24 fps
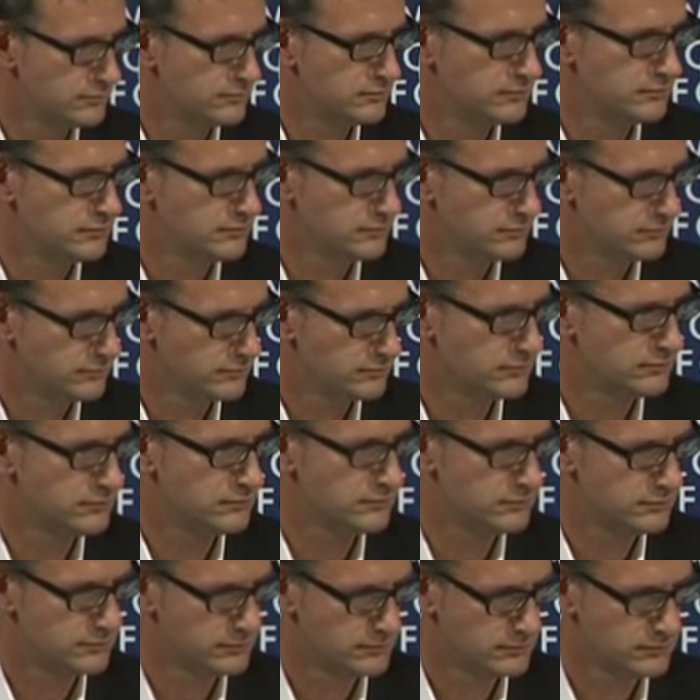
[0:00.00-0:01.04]

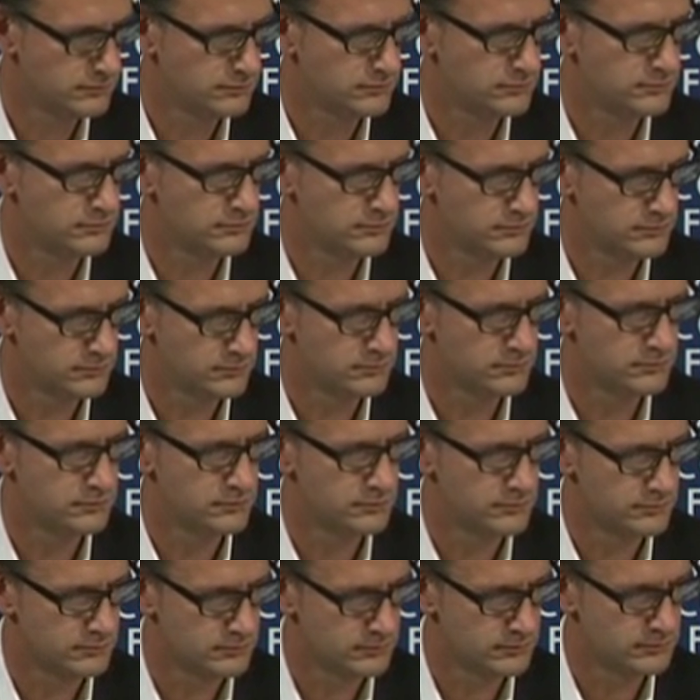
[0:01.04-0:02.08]

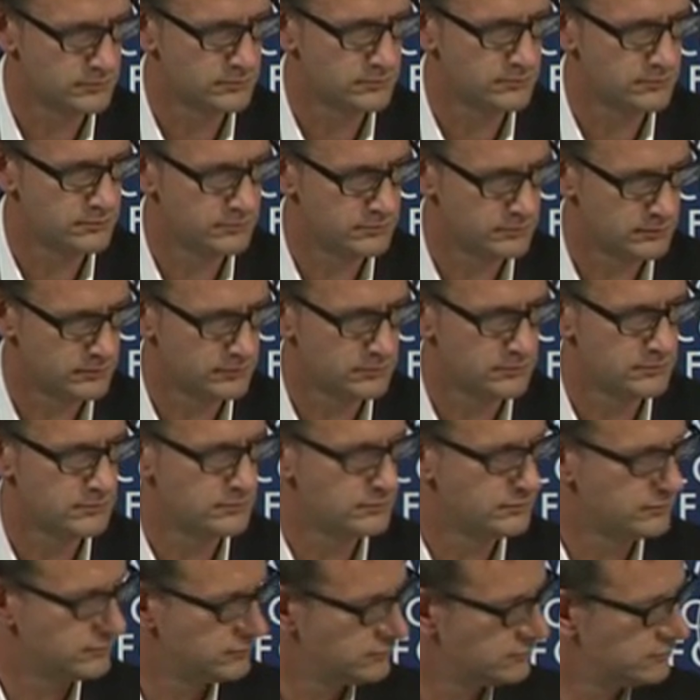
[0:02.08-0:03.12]

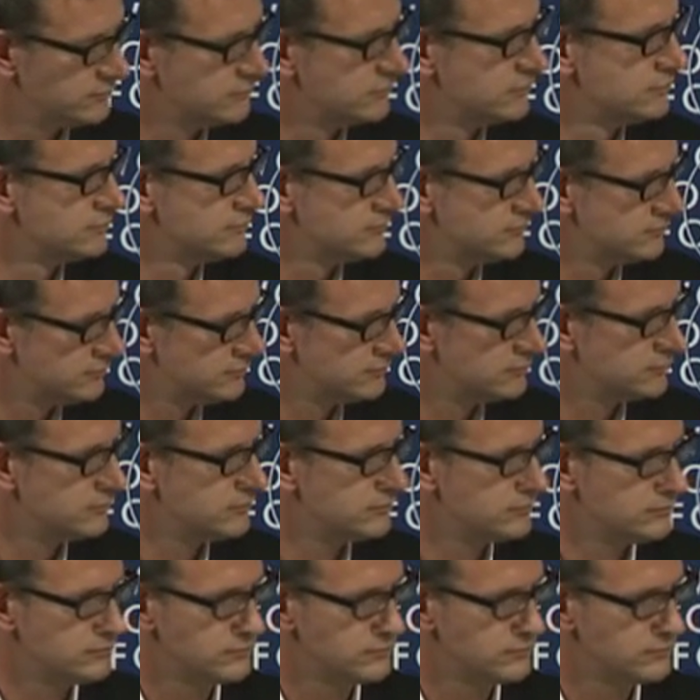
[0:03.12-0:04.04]
(silent)